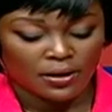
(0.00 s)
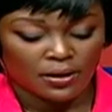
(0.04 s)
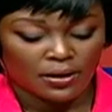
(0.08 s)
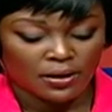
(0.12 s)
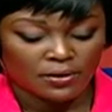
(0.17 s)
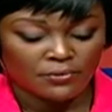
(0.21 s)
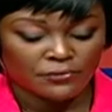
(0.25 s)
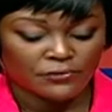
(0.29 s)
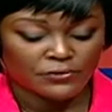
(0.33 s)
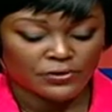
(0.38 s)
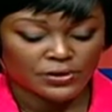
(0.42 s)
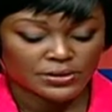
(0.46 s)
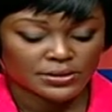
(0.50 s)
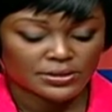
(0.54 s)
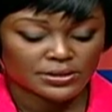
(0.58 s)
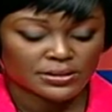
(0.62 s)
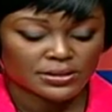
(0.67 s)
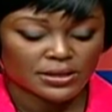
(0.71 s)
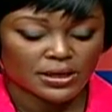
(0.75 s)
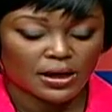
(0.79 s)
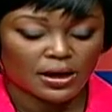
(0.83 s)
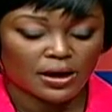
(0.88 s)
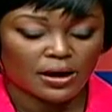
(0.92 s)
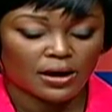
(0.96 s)

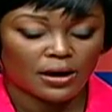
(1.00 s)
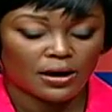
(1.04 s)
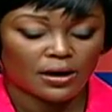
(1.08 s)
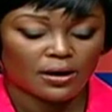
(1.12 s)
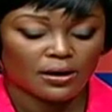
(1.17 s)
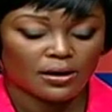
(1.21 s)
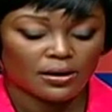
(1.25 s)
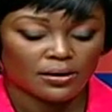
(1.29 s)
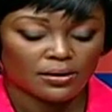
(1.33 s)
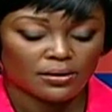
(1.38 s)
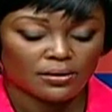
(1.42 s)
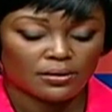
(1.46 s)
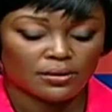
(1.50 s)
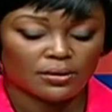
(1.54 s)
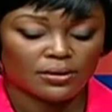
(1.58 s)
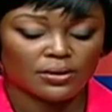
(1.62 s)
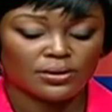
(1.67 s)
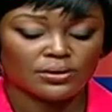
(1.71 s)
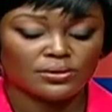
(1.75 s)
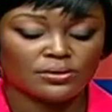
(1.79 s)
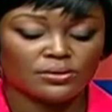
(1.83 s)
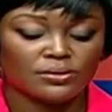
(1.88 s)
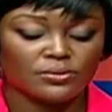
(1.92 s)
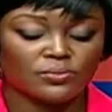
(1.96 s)
efforts are
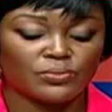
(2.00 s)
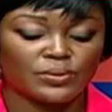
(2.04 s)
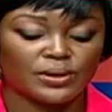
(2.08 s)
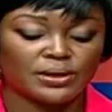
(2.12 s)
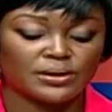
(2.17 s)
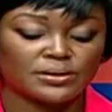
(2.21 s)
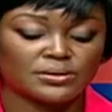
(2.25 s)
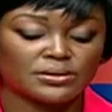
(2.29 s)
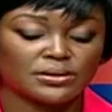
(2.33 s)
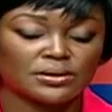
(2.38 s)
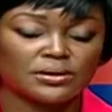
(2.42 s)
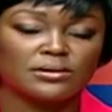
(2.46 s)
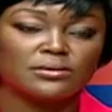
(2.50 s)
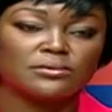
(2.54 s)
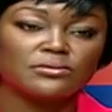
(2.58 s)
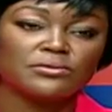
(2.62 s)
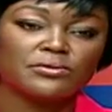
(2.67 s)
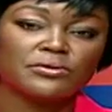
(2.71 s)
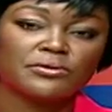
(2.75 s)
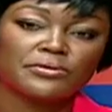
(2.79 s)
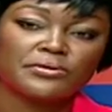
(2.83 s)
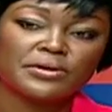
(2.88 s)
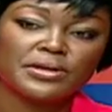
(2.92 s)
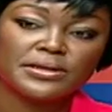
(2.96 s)
on the way to
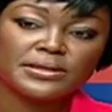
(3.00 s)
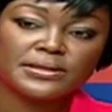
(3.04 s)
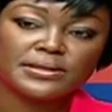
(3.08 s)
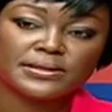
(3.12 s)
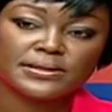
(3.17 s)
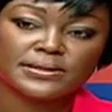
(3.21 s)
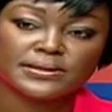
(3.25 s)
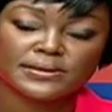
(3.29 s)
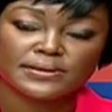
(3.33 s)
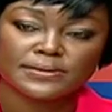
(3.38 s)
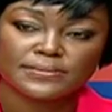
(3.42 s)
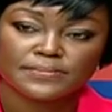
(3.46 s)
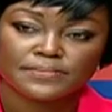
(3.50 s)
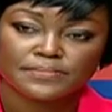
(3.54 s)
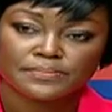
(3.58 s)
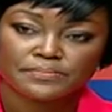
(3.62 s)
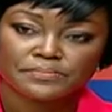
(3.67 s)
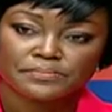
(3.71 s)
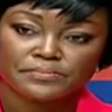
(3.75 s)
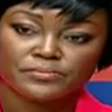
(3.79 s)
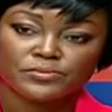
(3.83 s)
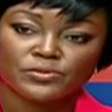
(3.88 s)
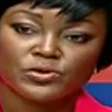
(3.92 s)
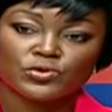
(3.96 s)
increase
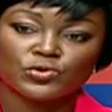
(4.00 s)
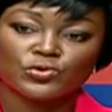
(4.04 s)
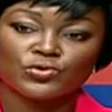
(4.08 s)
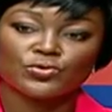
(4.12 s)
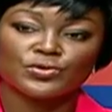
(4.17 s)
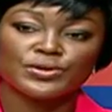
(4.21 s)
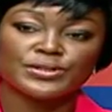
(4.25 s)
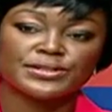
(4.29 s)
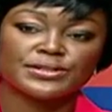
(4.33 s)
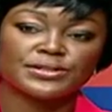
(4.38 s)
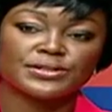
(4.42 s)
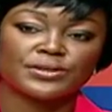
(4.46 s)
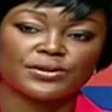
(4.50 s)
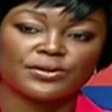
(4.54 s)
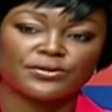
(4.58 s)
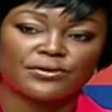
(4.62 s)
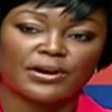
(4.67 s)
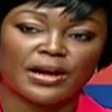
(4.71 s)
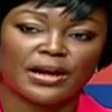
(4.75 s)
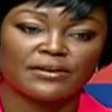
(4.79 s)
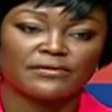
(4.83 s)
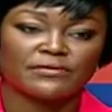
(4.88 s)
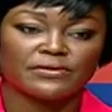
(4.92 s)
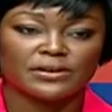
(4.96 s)
tourist
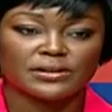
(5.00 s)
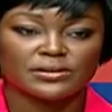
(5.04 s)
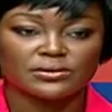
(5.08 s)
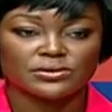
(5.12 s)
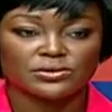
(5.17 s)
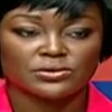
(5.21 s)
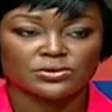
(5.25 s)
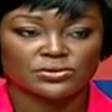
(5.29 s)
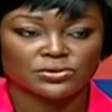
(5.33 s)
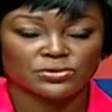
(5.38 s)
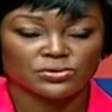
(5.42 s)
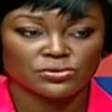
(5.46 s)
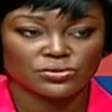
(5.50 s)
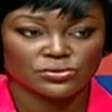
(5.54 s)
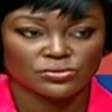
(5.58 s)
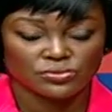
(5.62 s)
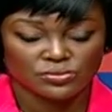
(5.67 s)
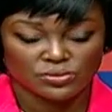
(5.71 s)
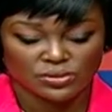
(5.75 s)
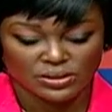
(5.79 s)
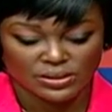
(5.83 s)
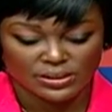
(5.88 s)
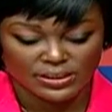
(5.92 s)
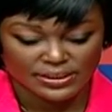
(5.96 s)
arrivals to
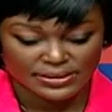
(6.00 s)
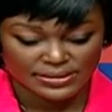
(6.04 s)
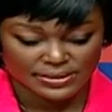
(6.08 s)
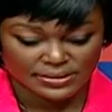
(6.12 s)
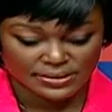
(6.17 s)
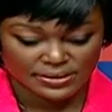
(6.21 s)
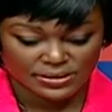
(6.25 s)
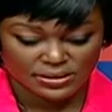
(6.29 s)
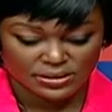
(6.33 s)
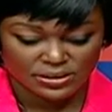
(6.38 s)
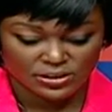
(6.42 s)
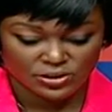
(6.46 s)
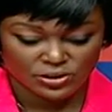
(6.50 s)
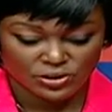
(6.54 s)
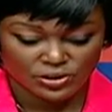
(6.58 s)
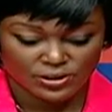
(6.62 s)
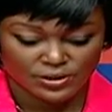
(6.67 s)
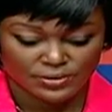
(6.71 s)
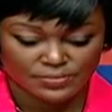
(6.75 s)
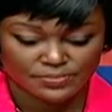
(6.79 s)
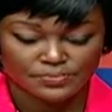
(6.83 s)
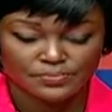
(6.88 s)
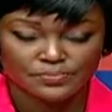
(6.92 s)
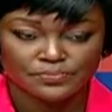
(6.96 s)
the
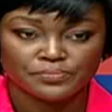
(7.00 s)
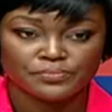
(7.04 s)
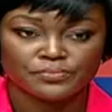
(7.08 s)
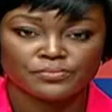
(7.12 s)
destination.